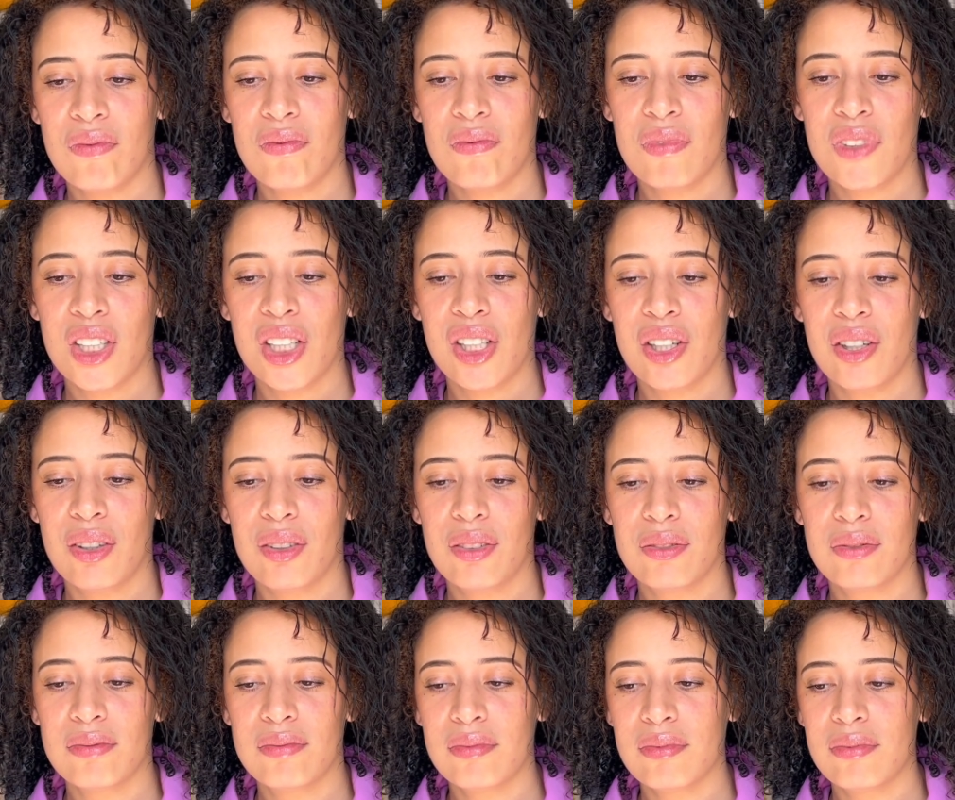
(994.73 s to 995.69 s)
you know,
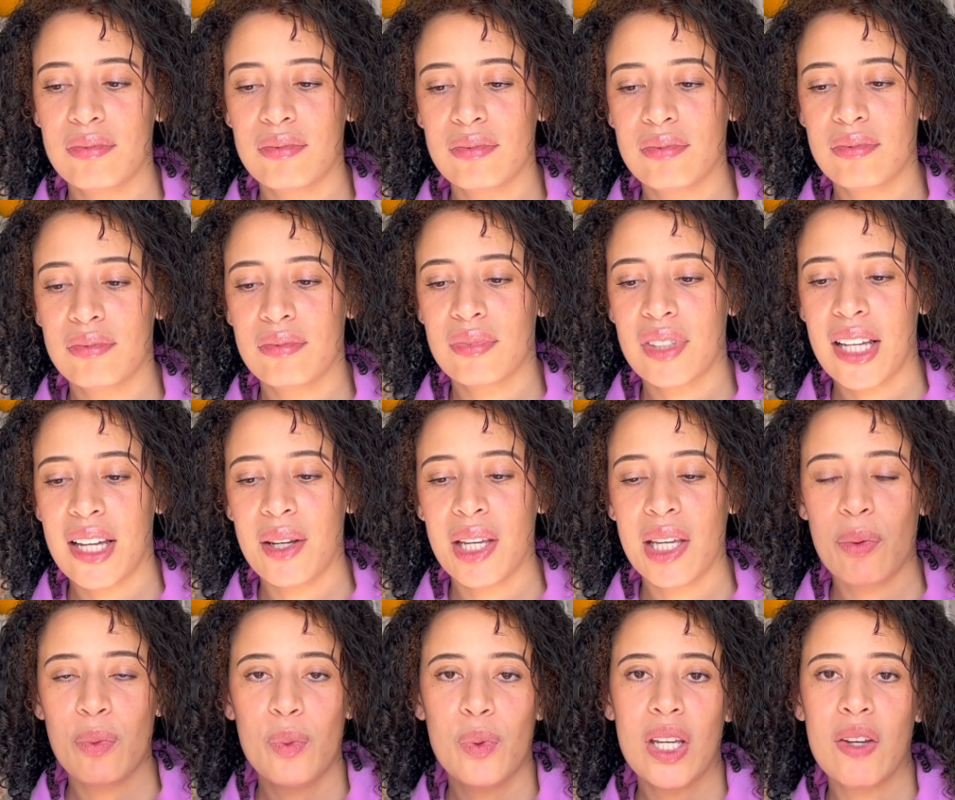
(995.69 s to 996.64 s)
that
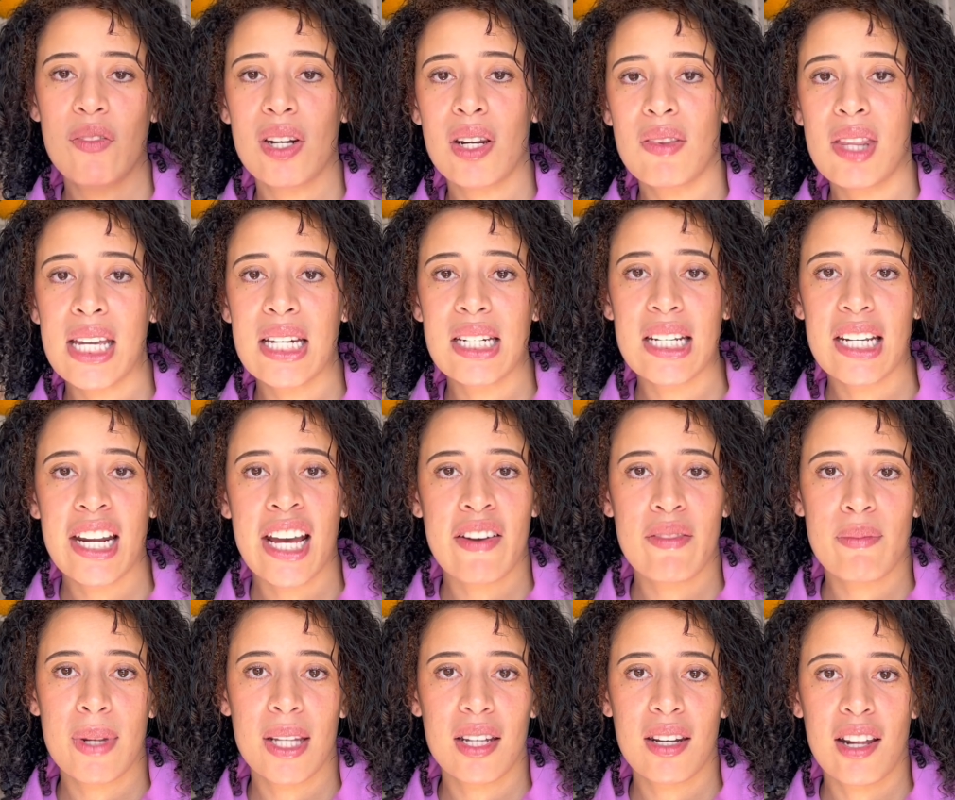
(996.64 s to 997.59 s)
even if they did have
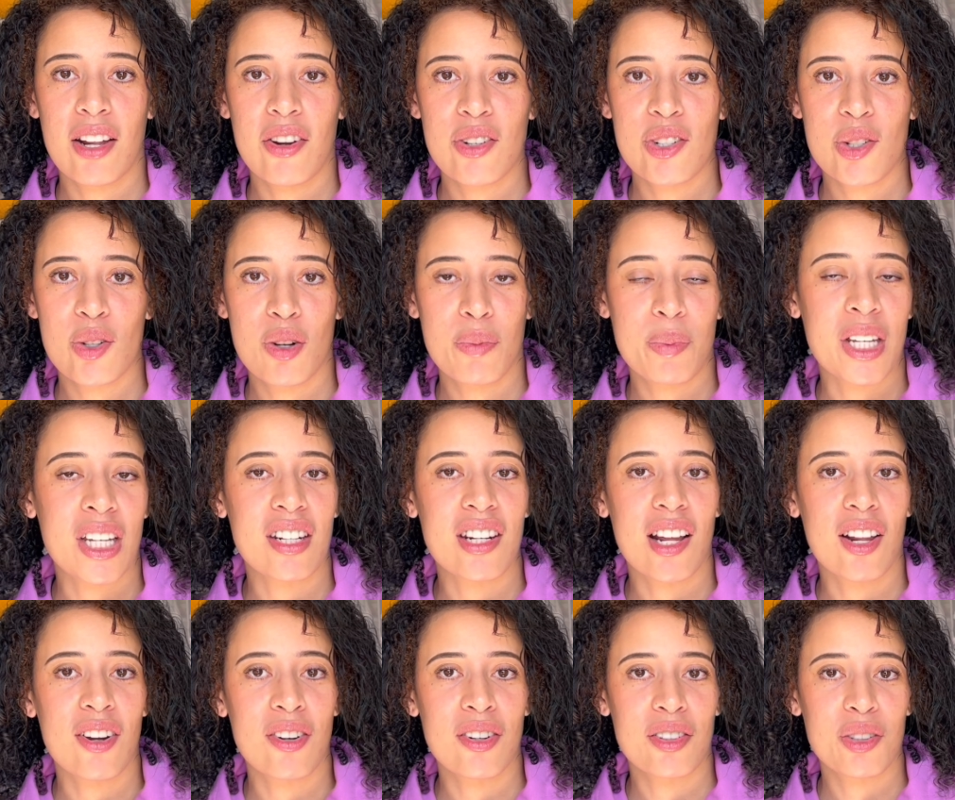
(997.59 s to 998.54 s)
them at the dollar store, being
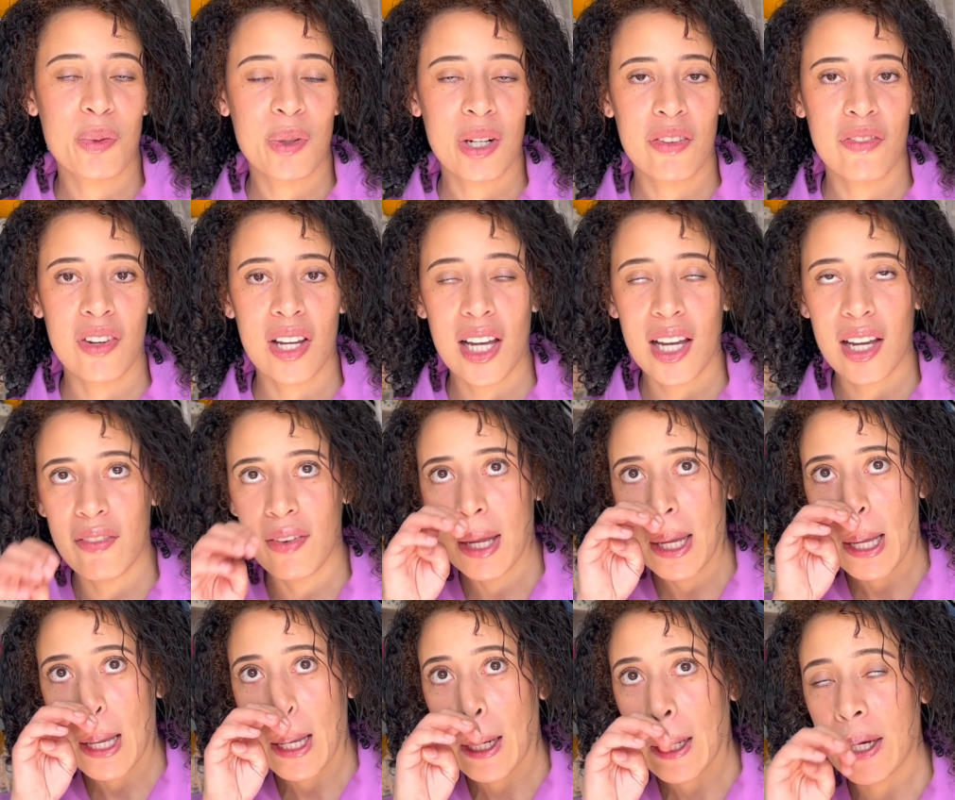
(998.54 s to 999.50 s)
$1.25,
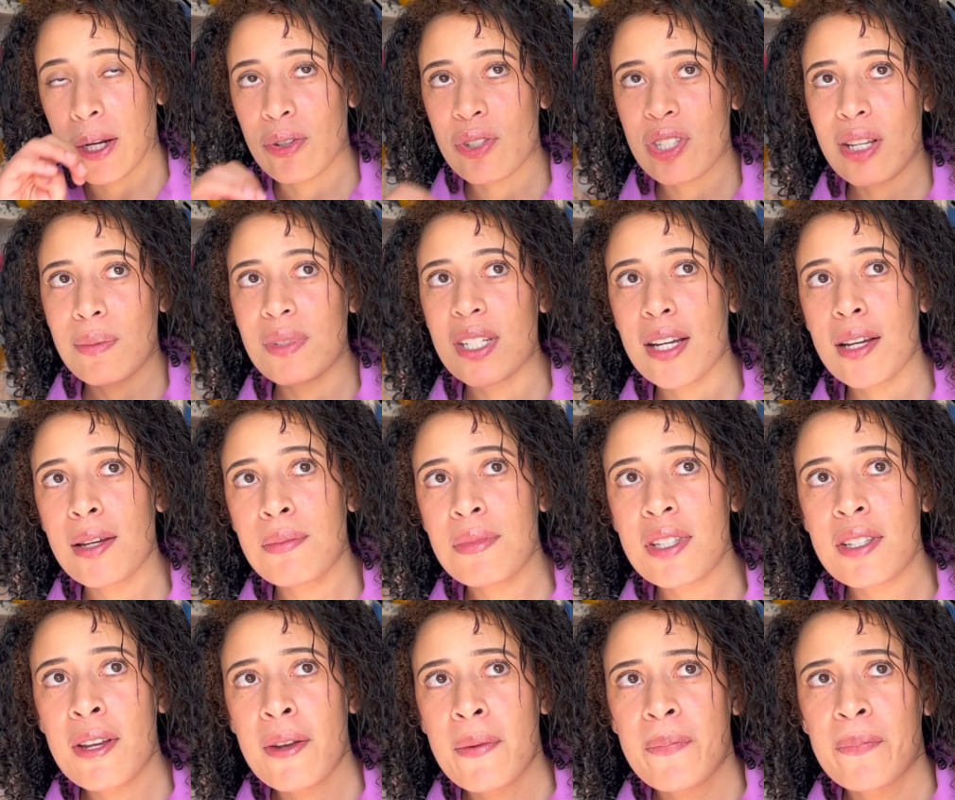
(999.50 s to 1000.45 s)
you know,
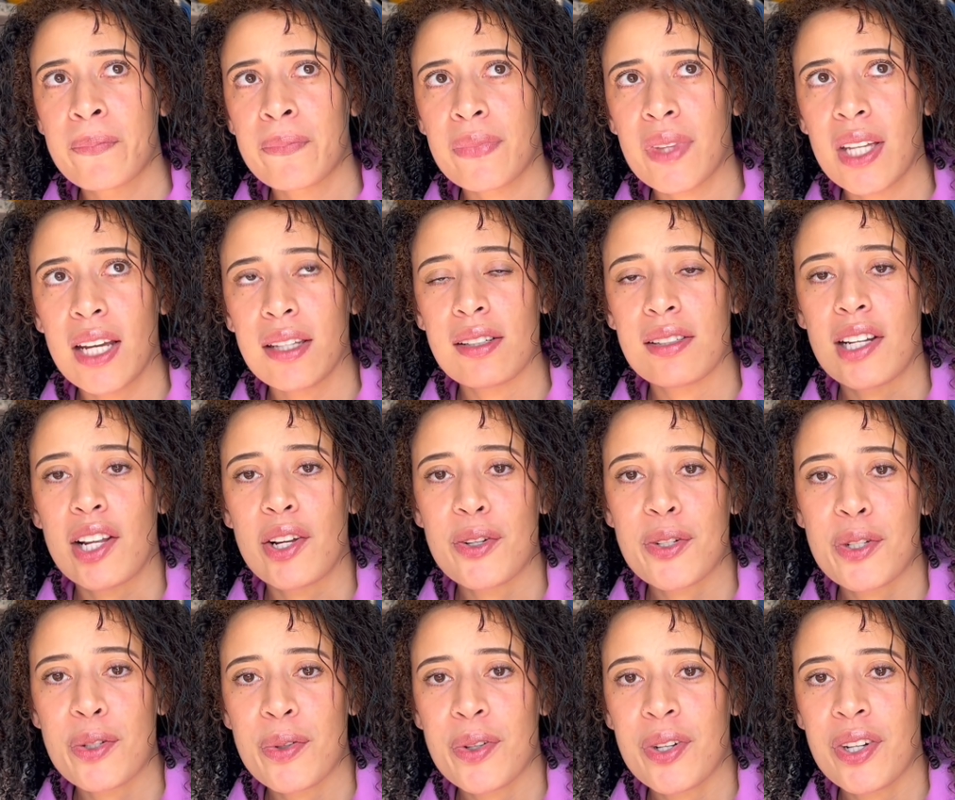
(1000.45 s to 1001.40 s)
sometimes at the dollar
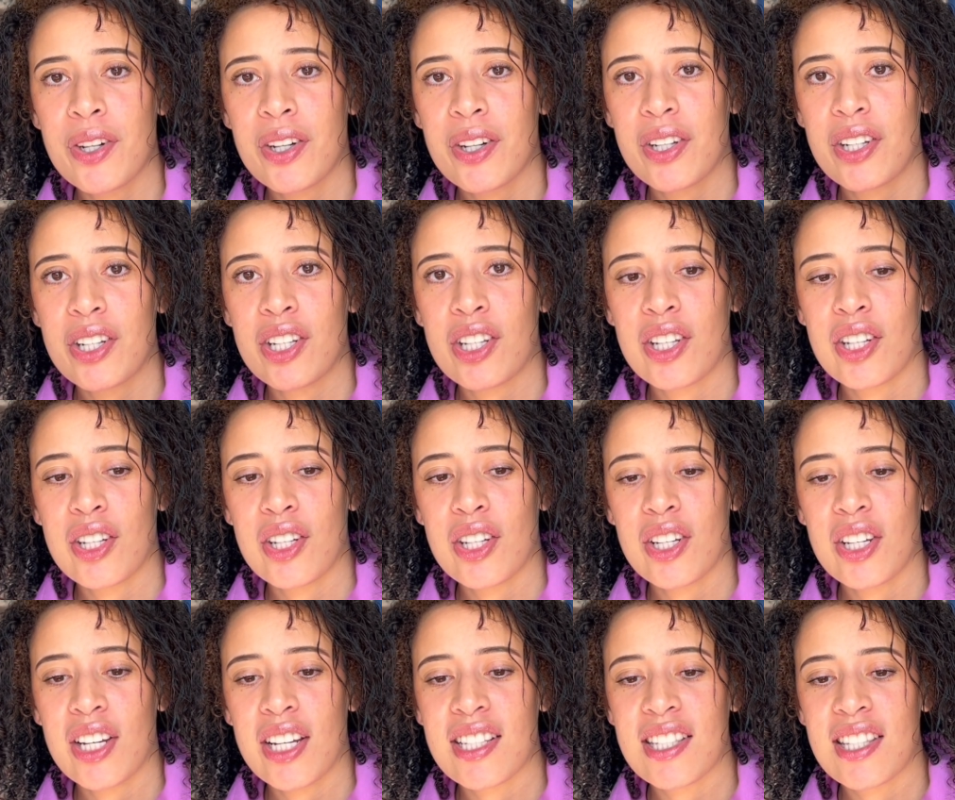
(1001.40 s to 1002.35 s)
store,
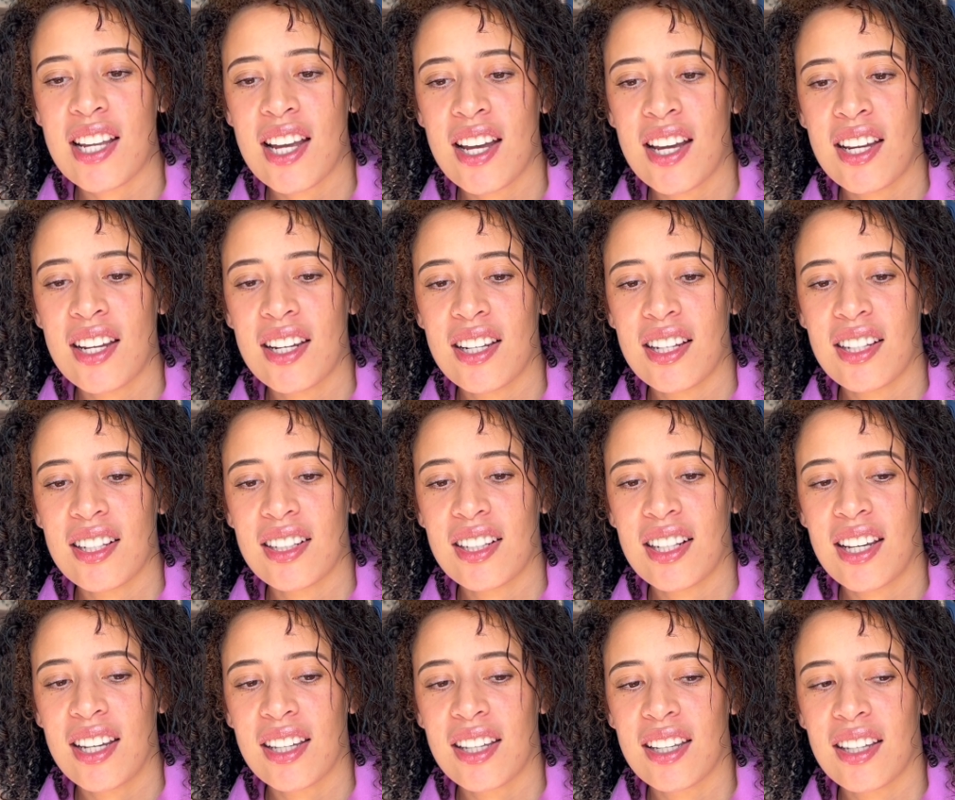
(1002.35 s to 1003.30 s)
it's not
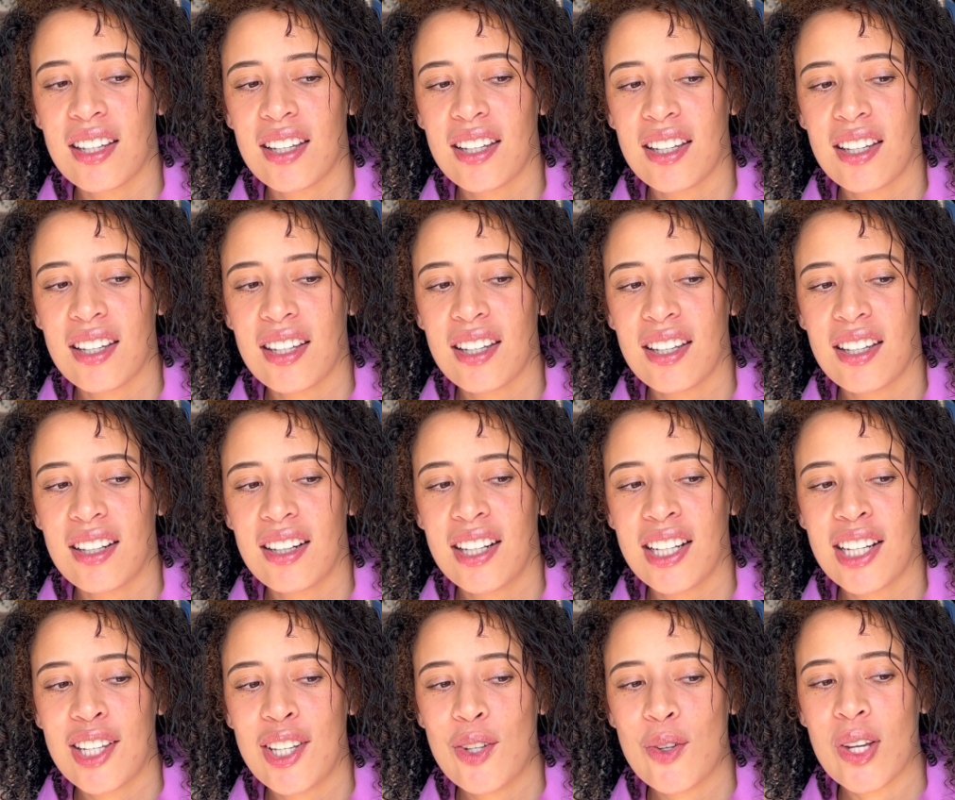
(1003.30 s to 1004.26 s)
like
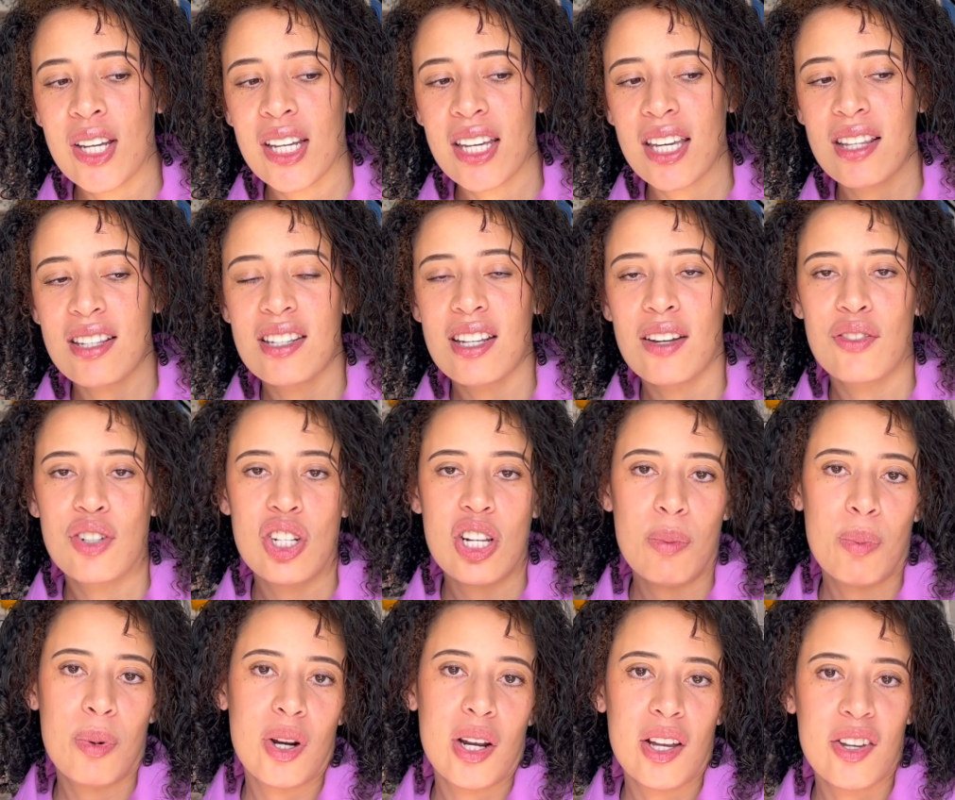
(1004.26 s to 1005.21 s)
you can get stuff
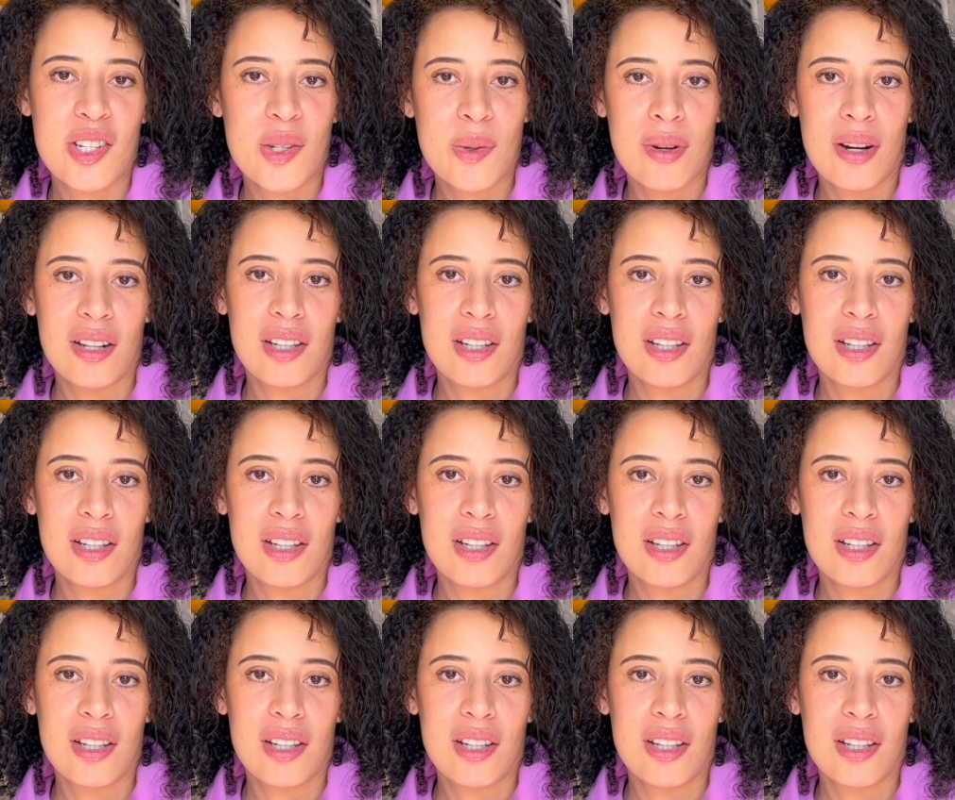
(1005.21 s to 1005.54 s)
cheaper elsewhere.